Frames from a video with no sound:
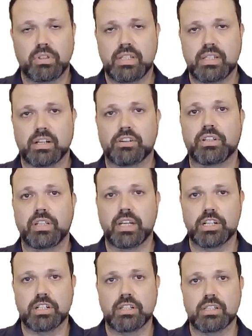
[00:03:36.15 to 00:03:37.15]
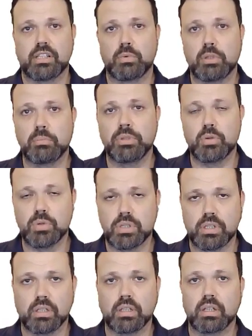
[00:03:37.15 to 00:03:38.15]
These are credentials that we'll be
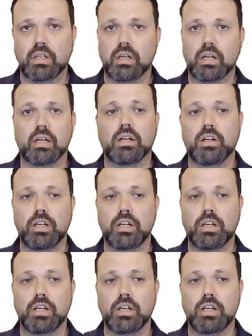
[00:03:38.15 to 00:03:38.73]
using uh,